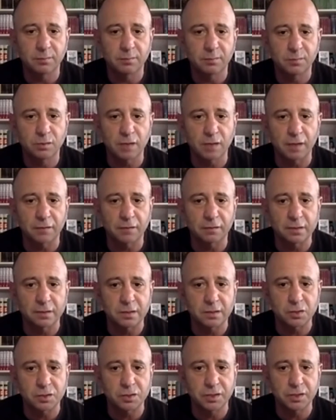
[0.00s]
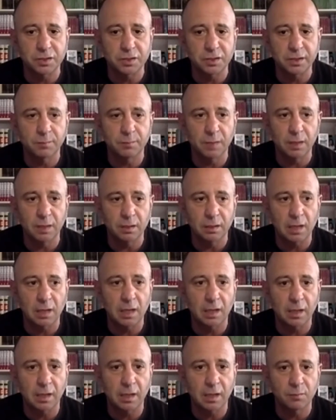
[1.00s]
2013 in
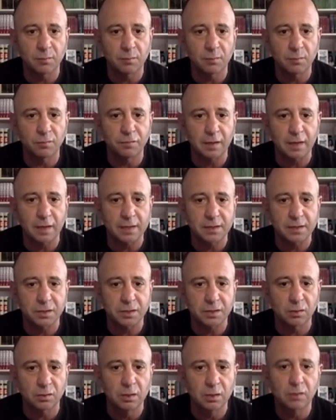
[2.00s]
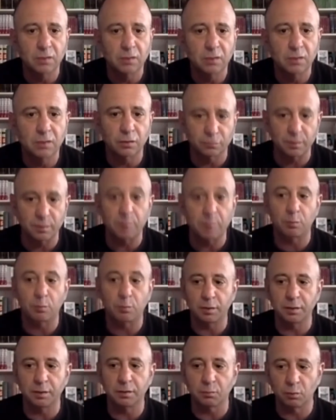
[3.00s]
Longa and Monferrato. Of course, remember
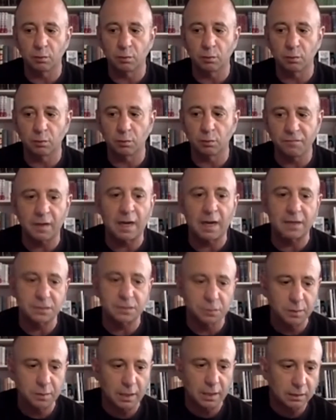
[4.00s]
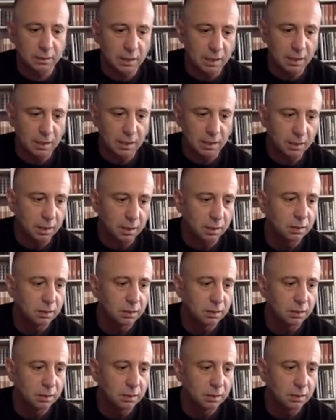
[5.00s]
we're in Monferrato, not Longa.